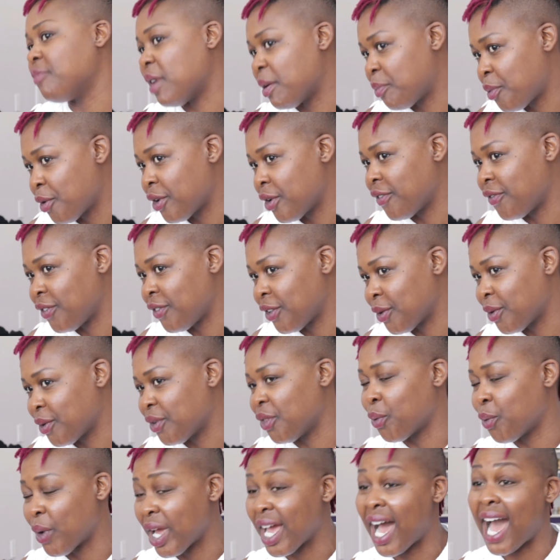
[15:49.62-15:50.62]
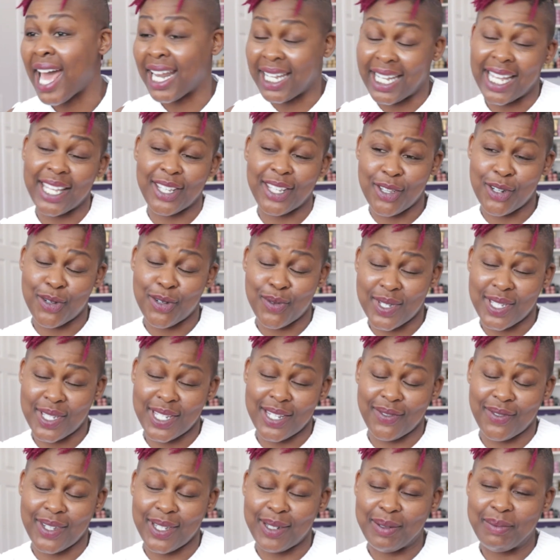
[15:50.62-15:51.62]
my point of view in the way I'd like you to
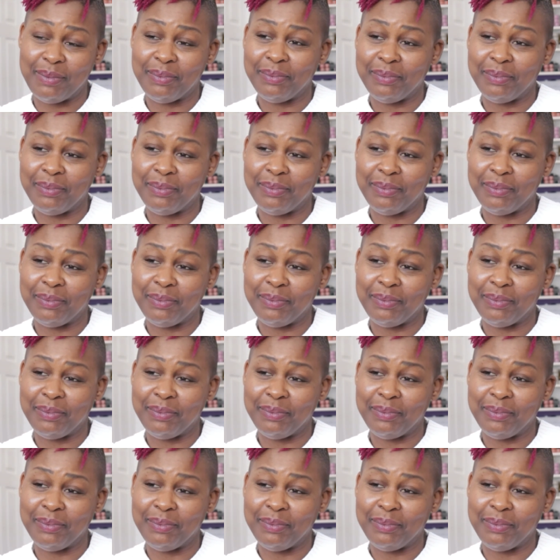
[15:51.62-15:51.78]
receive it.